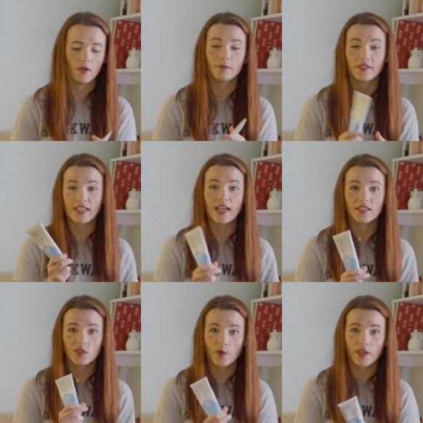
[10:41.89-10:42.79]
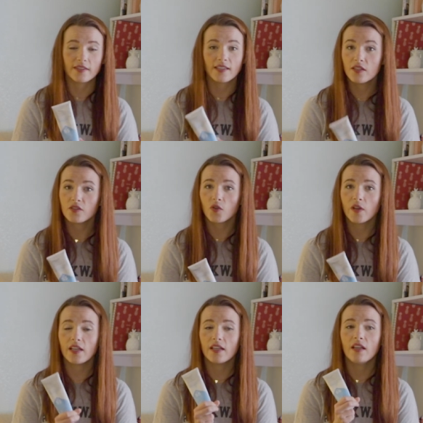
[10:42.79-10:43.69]
obsessed with
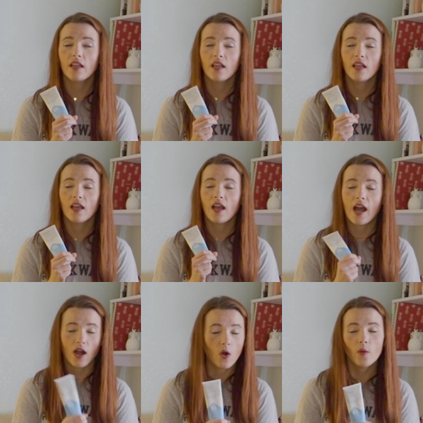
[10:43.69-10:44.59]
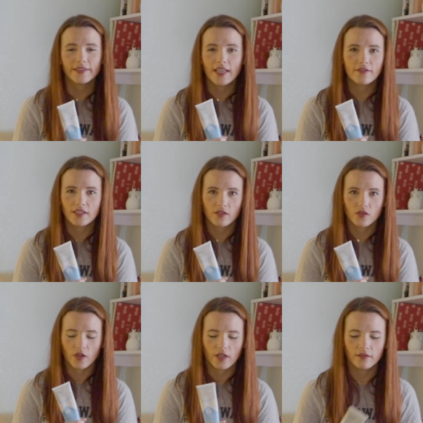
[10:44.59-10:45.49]
sunscreen. I always have
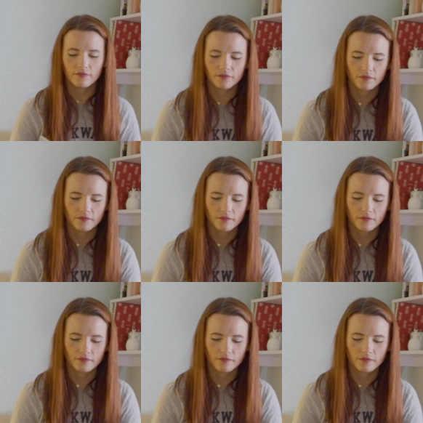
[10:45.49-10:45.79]
sunscreen.